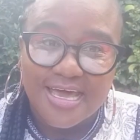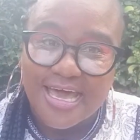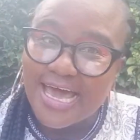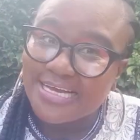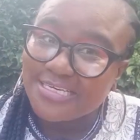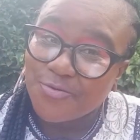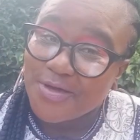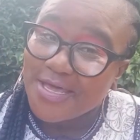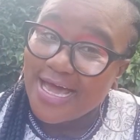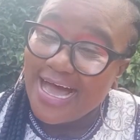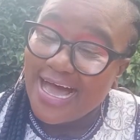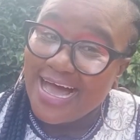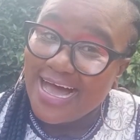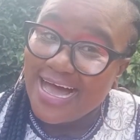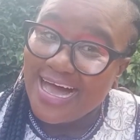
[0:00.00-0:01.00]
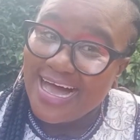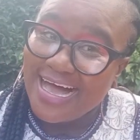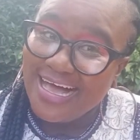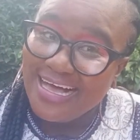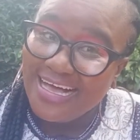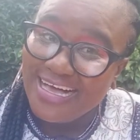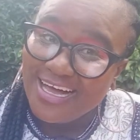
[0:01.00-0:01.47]
And we are.
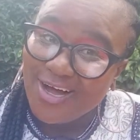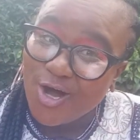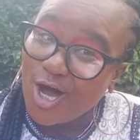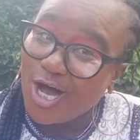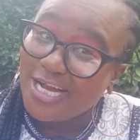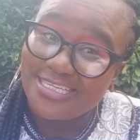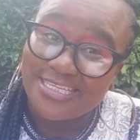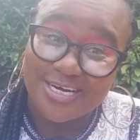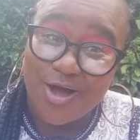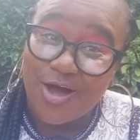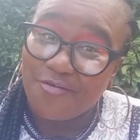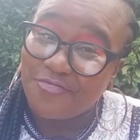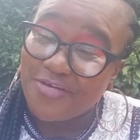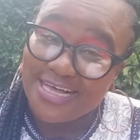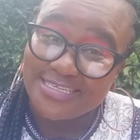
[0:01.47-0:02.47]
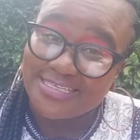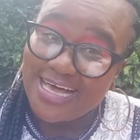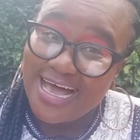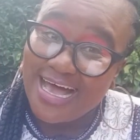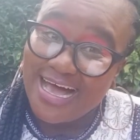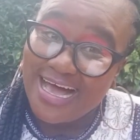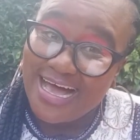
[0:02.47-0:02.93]
All three of us
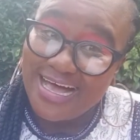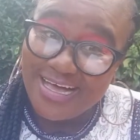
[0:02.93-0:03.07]
are.